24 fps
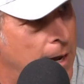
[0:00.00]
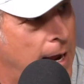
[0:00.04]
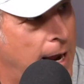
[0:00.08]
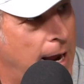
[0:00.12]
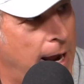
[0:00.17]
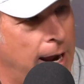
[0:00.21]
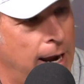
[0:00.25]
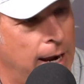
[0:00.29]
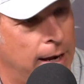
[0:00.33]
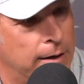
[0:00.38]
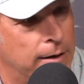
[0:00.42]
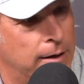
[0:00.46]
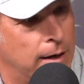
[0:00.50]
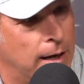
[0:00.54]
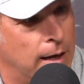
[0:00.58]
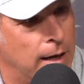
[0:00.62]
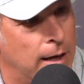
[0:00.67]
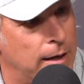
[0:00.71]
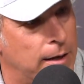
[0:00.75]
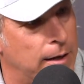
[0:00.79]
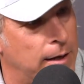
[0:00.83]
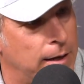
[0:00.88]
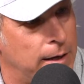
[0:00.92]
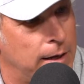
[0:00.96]
And
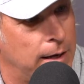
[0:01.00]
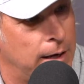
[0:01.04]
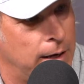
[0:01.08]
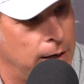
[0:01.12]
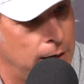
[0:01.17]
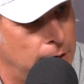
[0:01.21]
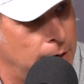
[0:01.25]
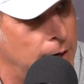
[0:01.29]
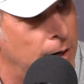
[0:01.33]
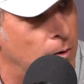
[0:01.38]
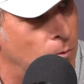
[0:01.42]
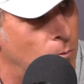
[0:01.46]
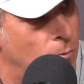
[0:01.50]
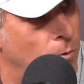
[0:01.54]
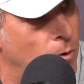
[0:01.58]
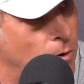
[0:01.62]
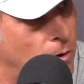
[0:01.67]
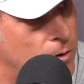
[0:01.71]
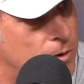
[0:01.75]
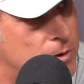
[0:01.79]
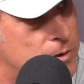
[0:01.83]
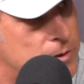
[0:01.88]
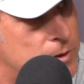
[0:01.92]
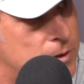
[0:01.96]
it
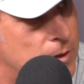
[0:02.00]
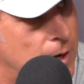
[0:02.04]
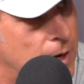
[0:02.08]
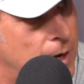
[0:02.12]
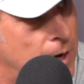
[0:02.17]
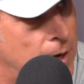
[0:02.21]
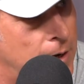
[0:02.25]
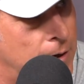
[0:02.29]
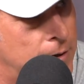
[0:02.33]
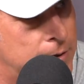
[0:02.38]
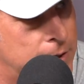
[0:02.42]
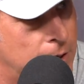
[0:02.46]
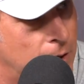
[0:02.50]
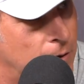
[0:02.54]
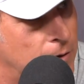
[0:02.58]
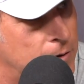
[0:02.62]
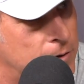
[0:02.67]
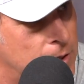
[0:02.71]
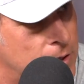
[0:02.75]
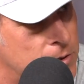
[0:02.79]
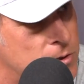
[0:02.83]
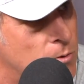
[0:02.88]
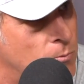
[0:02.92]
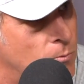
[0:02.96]
works until it
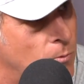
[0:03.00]
doesn't work.